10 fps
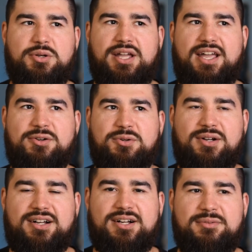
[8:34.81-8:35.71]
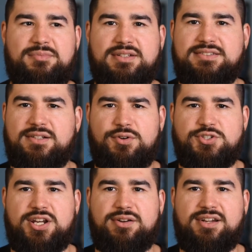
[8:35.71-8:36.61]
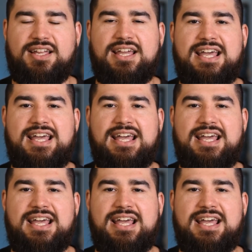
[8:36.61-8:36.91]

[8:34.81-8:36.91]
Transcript: Okay, cool. Civil engineering.